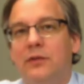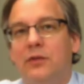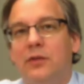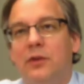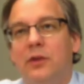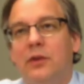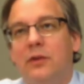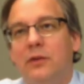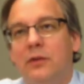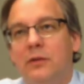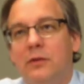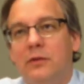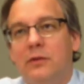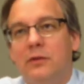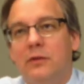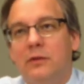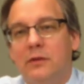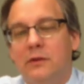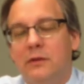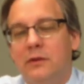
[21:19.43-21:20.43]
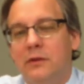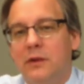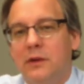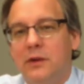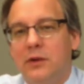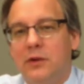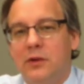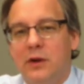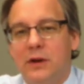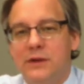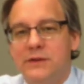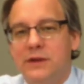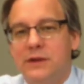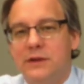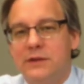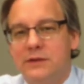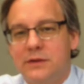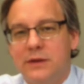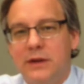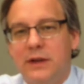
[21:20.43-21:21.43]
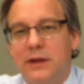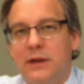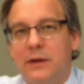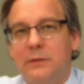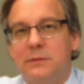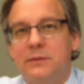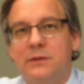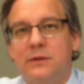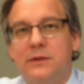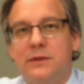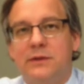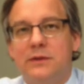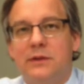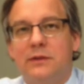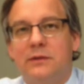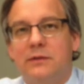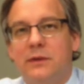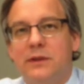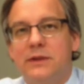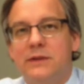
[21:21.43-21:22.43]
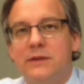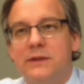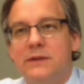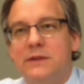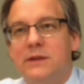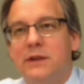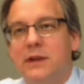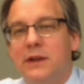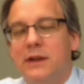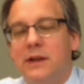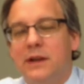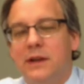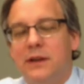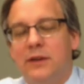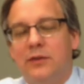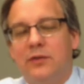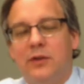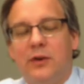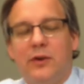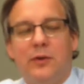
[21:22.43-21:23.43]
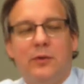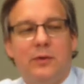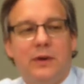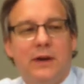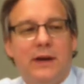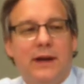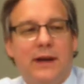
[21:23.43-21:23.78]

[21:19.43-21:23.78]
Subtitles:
So crossing the street comes with its own risks. So